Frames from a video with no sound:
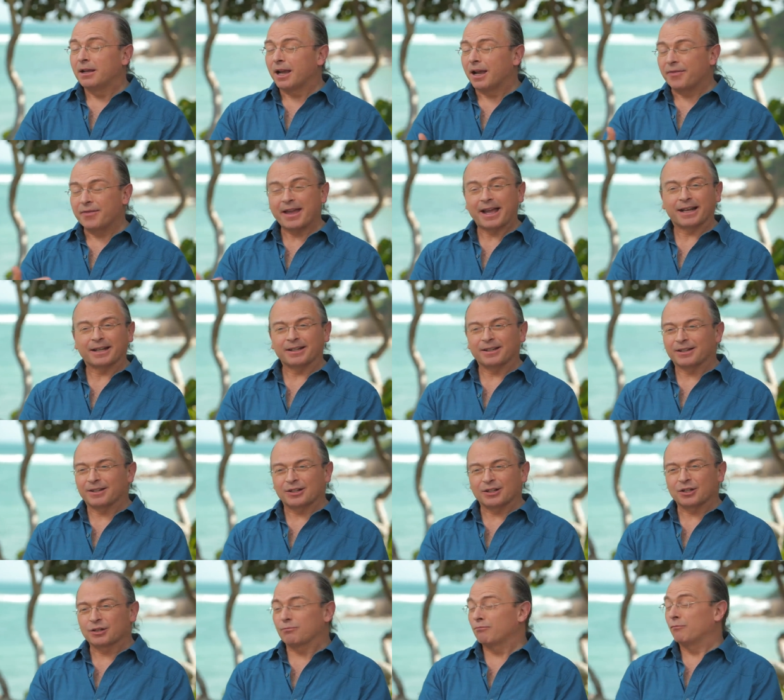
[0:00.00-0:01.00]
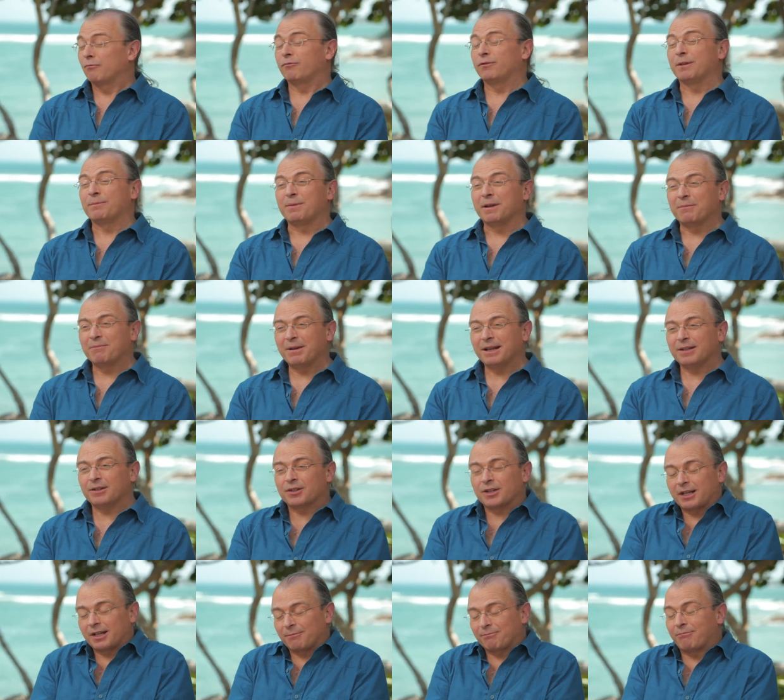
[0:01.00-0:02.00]
and that is flipping
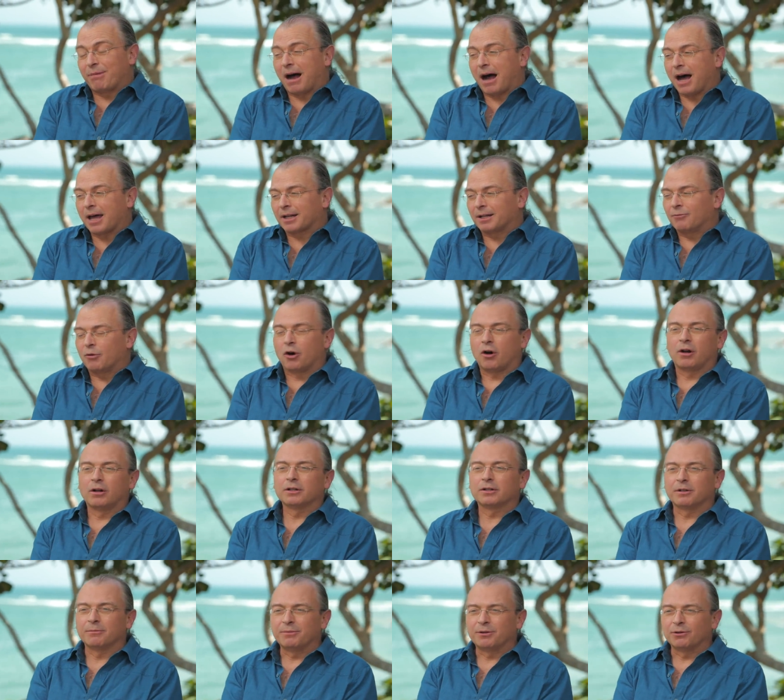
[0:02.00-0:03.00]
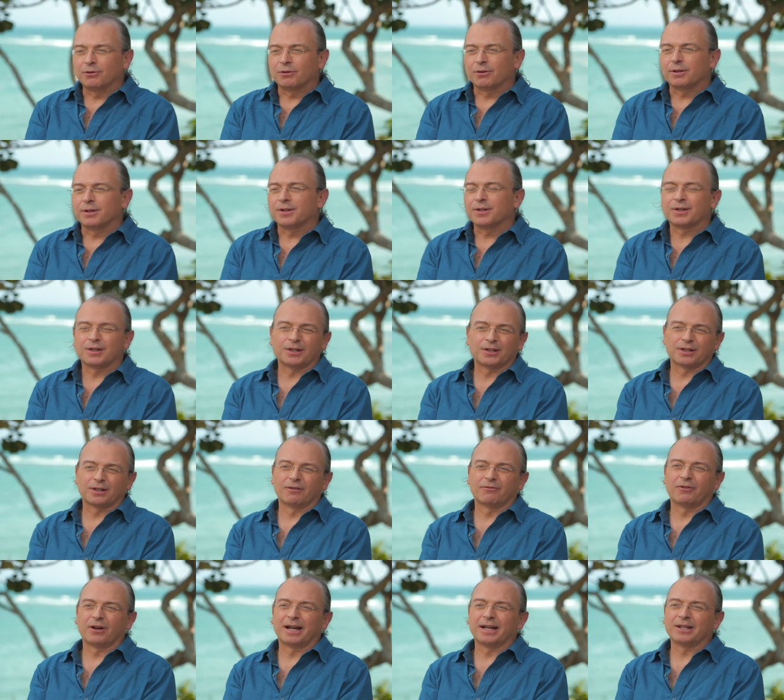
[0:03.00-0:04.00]
bits. And at bottom, all a computer is, is a
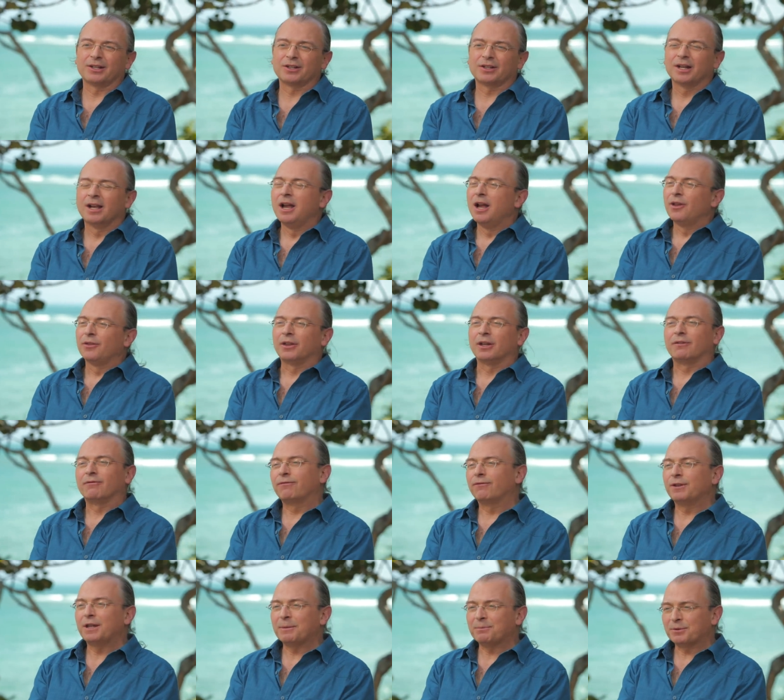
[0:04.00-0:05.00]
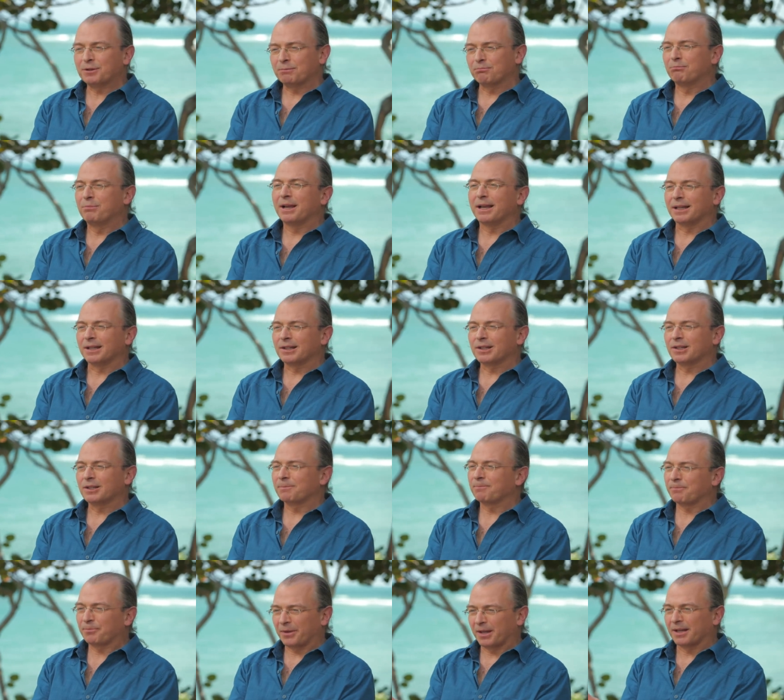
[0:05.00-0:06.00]
device that flips
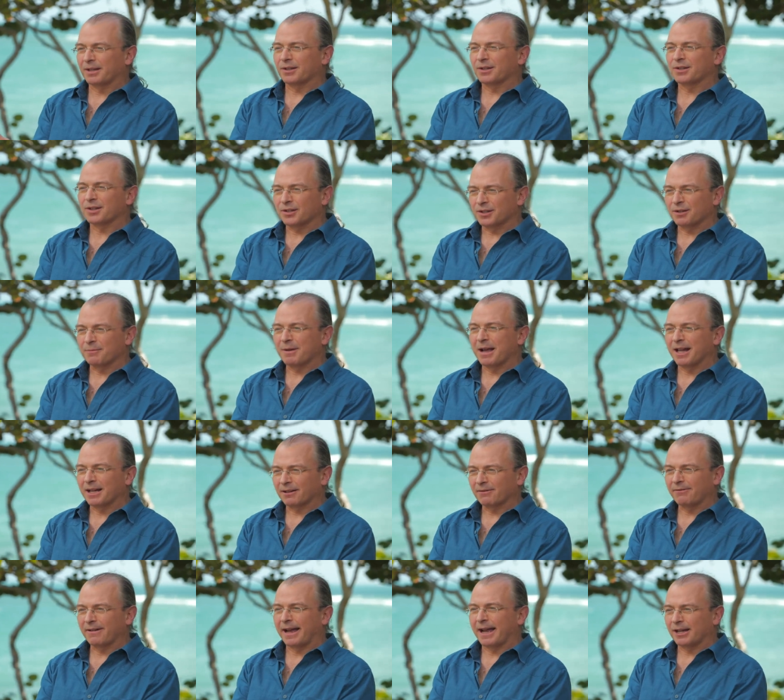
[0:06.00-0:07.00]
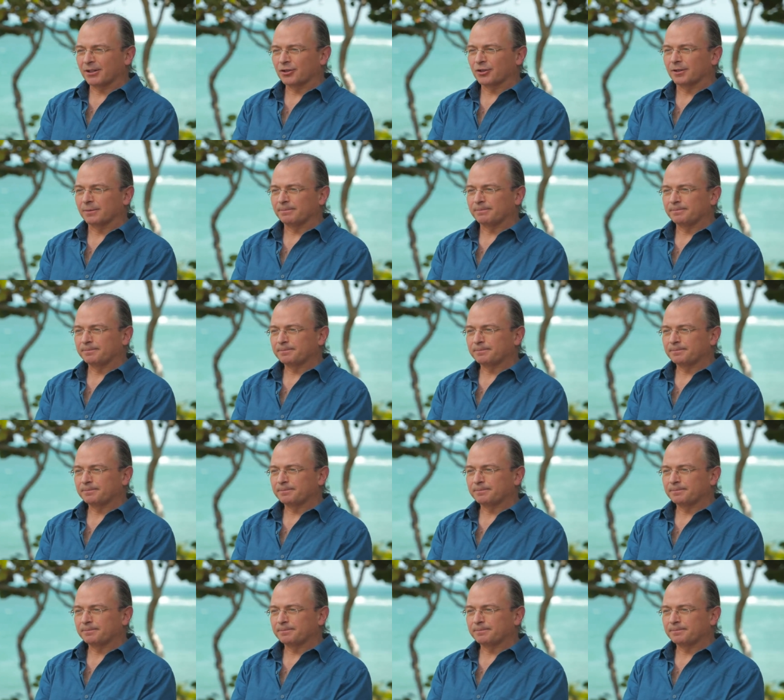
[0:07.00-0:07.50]
bits in a systematic fashion.